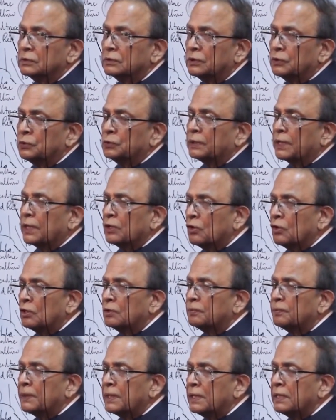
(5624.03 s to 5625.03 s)
You
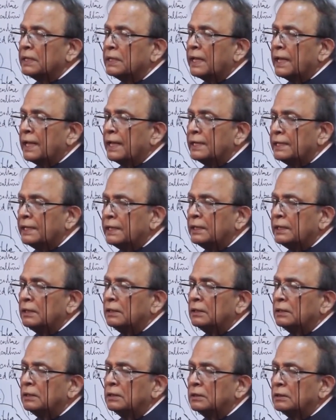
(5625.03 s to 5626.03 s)
cannot bring
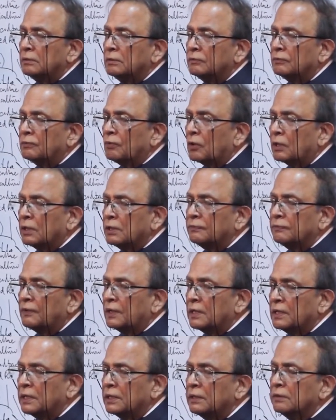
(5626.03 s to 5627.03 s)
any foreign
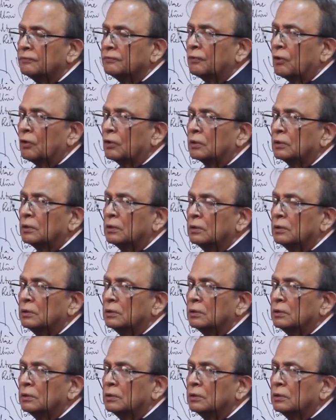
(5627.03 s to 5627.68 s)
funding for